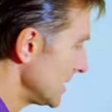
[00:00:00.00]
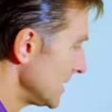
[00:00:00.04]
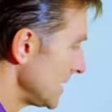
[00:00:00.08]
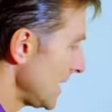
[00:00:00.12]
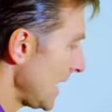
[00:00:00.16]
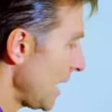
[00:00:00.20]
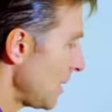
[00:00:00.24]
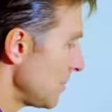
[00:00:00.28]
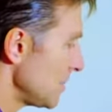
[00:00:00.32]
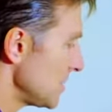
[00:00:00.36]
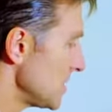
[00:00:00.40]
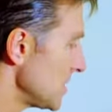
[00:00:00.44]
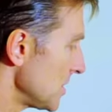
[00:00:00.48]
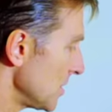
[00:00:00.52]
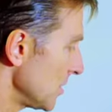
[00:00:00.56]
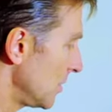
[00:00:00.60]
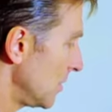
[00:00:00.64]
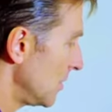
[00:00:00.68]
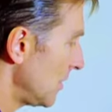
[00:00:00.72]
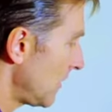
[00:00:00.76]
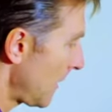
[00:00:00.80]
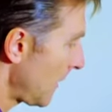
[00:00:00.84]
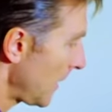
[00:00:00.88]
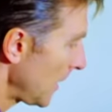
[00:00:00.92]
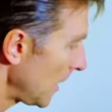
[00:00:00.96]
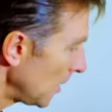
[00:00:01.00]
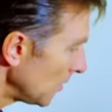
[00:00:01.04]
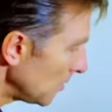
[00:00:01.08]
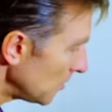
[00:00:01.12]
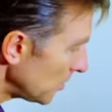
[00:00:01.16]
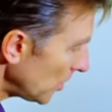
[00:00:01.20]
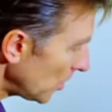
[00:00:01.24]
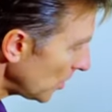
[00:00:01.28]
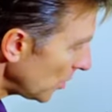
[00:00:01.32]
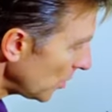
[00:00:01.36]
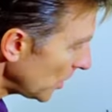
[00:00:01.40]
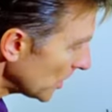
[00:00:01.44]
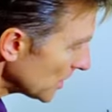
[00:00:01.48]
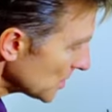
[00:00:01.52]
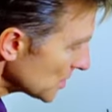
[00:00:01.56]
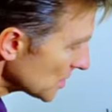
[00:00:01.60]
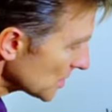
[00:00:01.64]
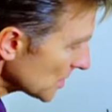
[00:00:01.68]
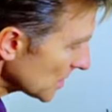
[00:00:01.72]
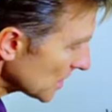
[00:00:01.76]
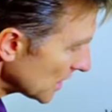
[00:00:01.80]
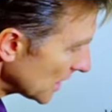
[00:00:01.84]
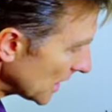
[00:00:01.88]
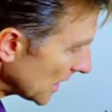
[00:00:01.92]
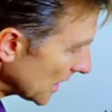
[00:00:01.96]
attempt to
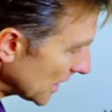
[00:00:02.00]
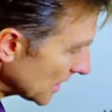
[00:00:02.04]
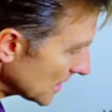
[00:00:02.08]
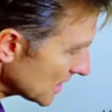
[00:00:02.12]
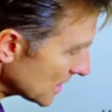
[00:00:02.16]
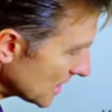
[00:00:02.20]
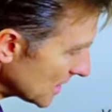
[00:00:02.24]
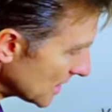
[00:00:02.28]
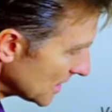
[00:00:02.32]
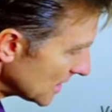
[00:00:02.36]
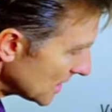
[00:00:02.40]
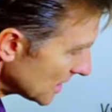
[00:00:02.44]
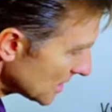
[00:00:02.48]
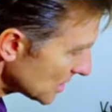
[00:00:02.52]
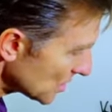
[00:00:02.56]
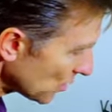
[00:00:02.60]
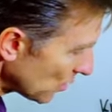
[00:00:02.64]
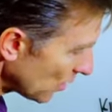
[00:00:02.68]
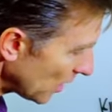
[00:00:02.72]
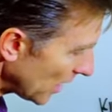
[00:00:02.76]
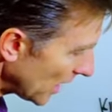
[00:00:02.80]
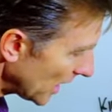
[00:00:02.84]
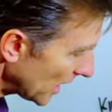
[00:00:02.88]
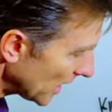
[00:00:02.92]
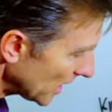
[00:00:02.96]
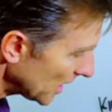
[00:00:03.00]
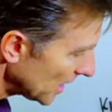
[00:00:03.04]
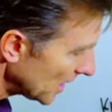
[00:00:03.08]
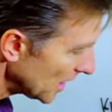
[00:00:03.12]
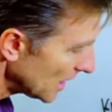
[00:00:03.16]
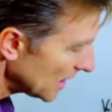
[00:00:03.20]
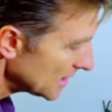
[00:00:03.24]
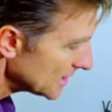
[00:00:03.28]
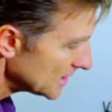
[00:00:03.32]
push things this way